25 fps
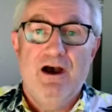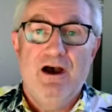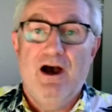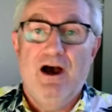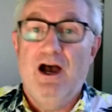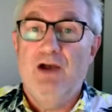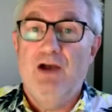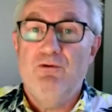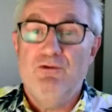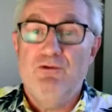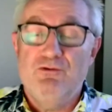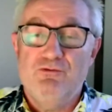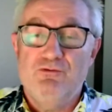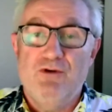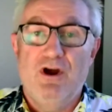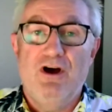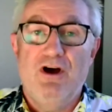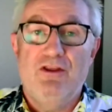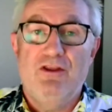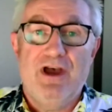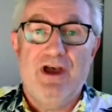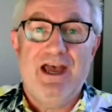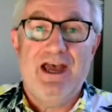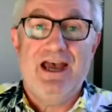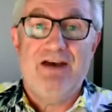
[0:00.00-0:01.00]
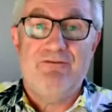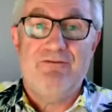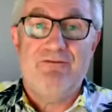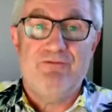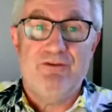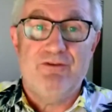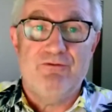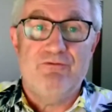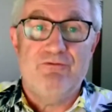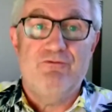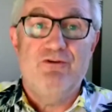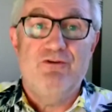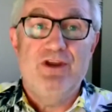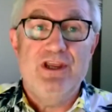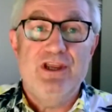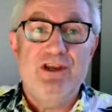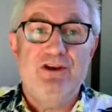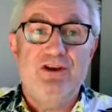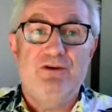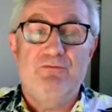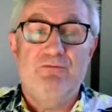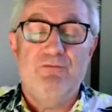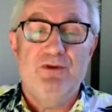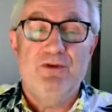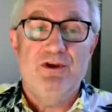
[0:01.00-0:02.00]
I would rather have the
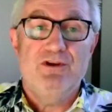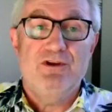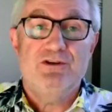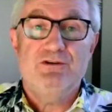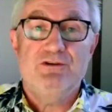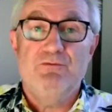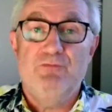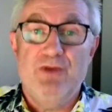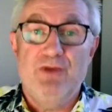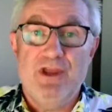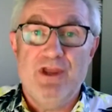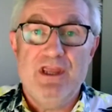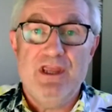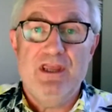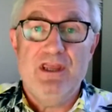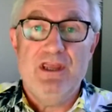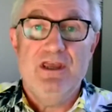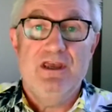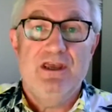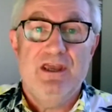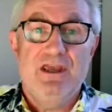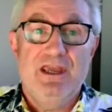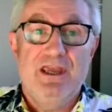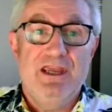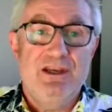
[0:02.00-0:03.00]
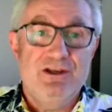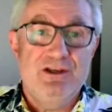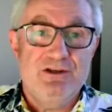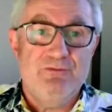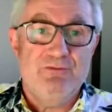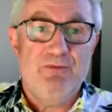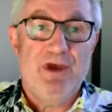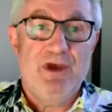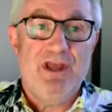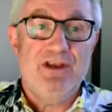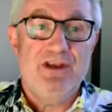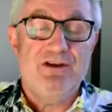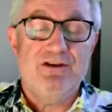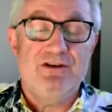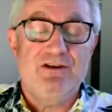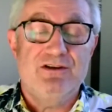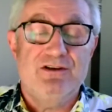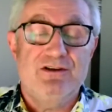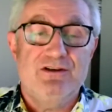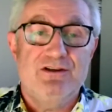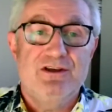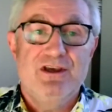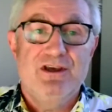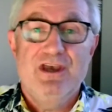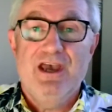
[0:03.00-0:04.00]
freedom to be
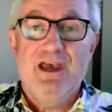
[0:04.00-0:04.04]
independent.